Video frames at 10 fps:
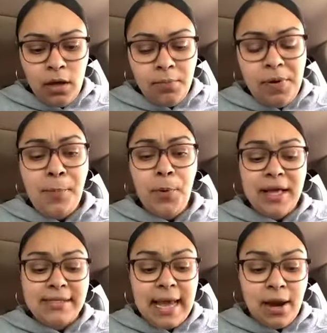People
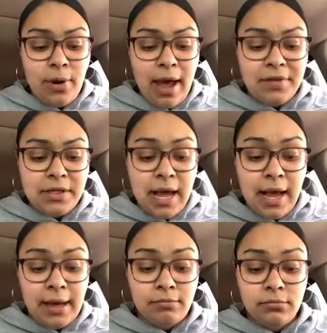that say I don't have the
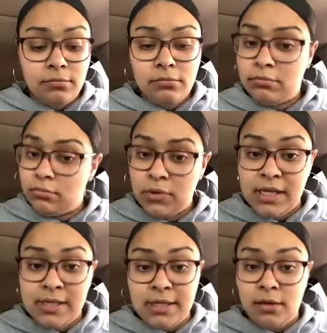time,
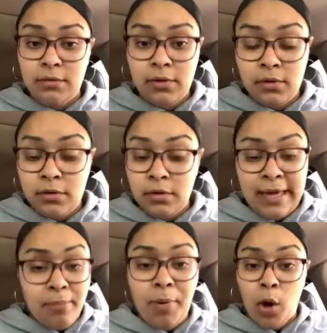listen,
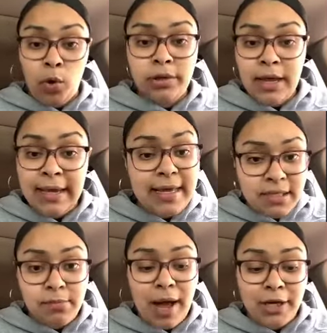get bold and get
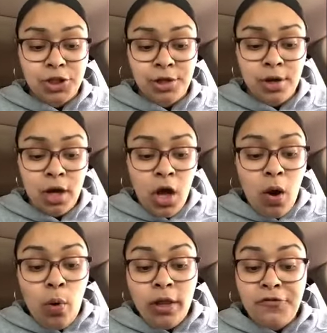some posture.
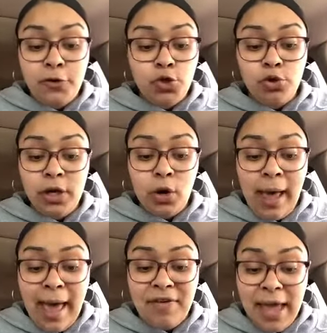Well, if you truly don't
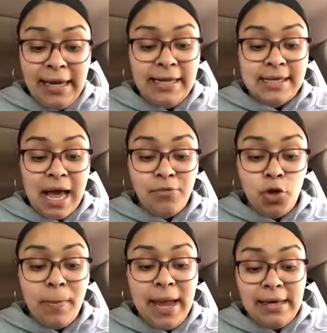have any time,
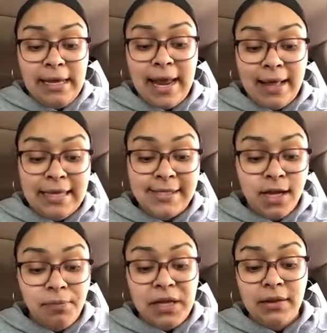you may need at least
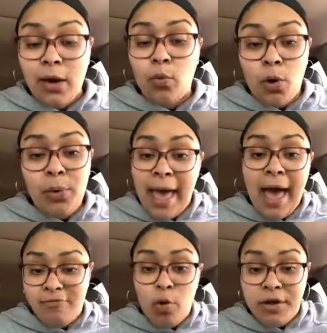something like what we
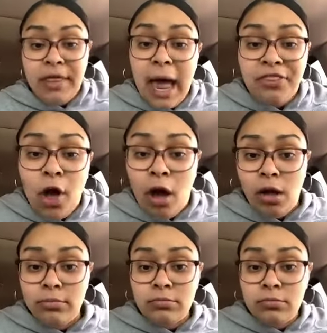have more than I thought.
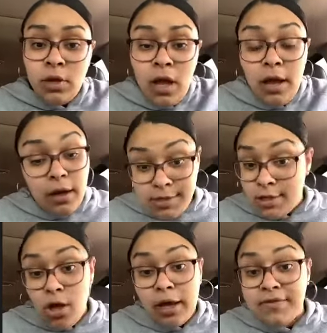Cause
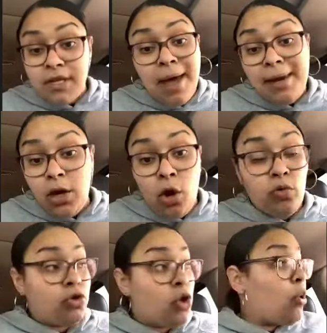look, if somebody
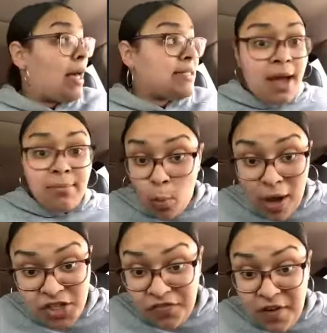don't don't got time to
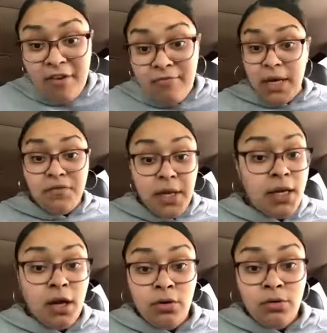watch a five minute
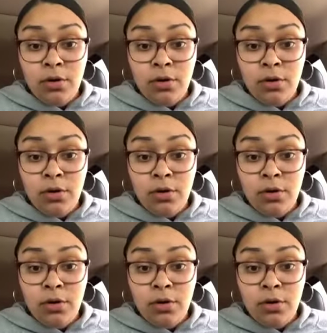video,